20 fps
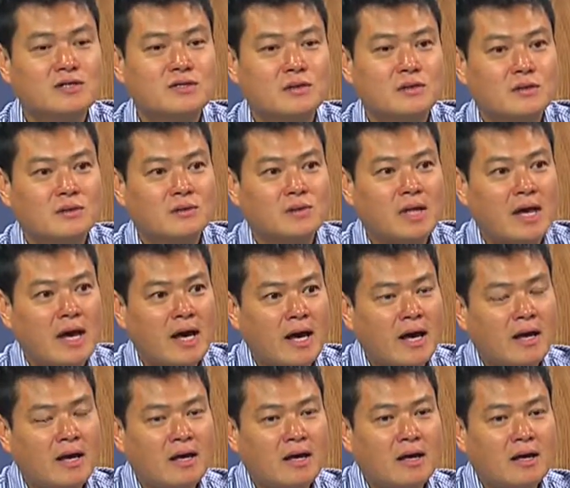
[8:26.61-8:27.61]
So
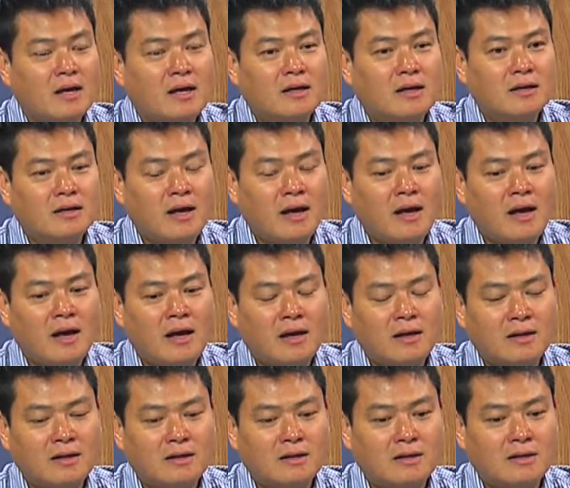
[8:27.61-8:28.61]
that
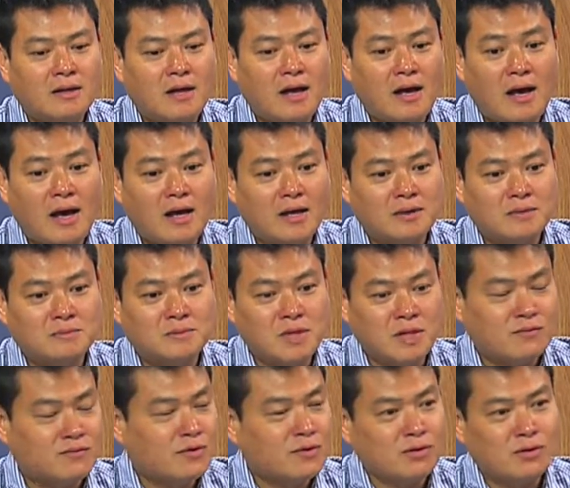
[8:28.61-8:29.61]
I
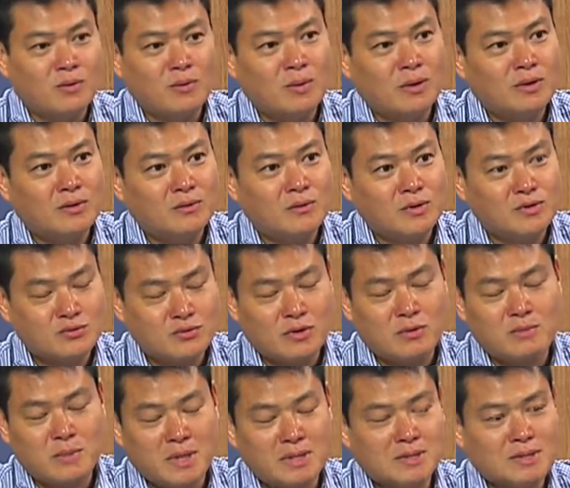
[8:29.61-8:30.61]
definitely don't want to
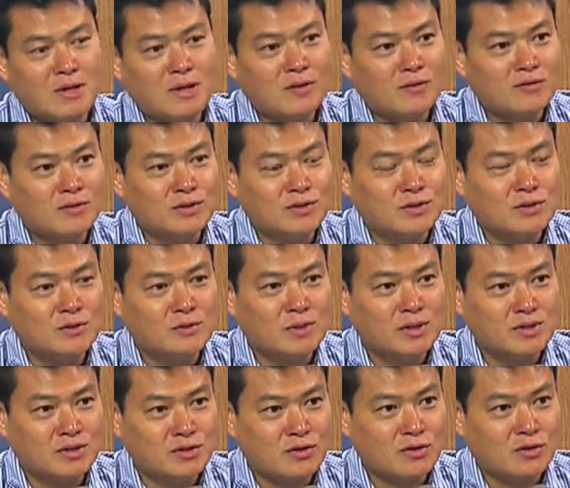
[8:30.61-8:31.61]
restrict myself into
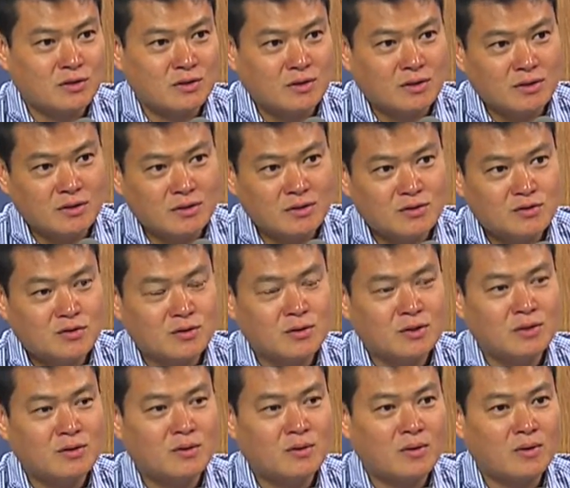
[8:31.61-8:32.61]
a certain
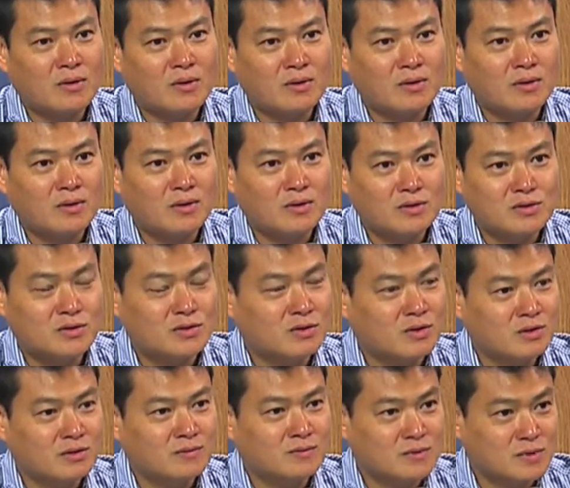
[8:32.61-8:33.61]
industry or a
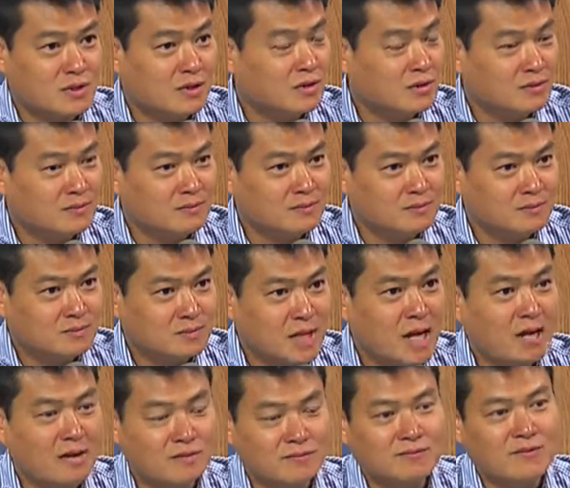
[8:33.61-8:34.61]
certain
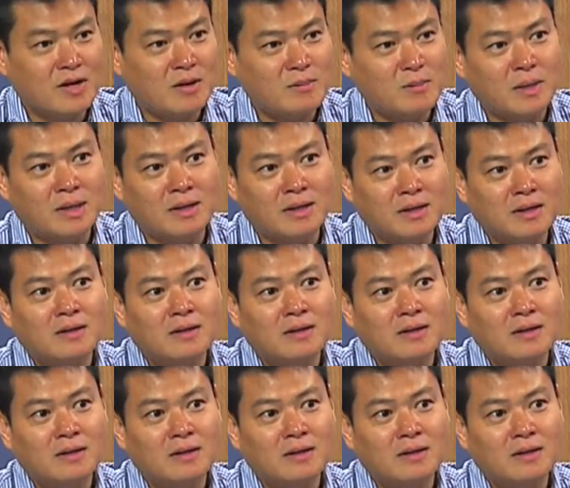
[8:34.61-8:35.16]
type of company.